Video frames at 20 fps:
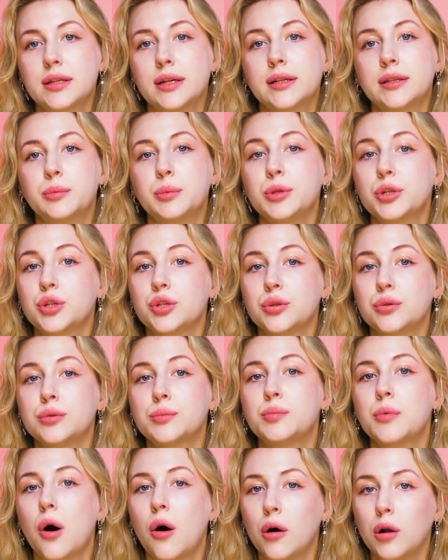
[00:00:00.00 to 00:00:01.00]
that we should
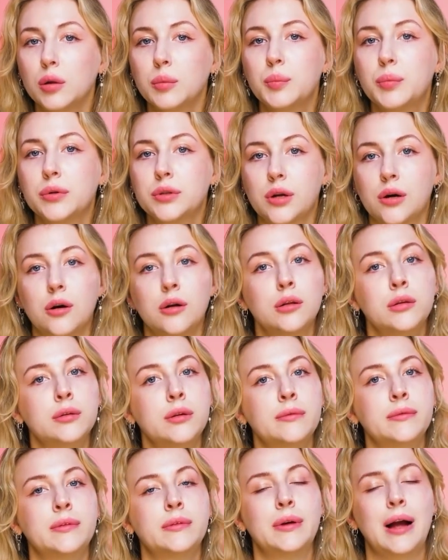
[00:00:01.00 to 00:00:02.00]
all put all
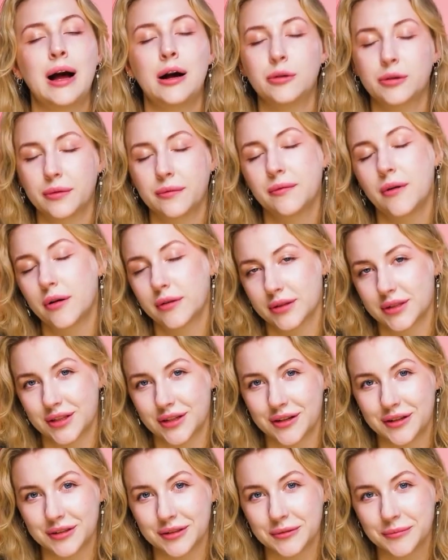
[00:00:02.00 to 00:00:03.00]
of our focus
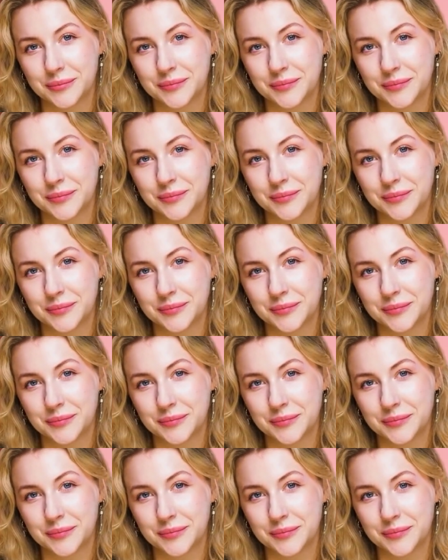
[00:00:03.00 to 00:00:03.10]
on.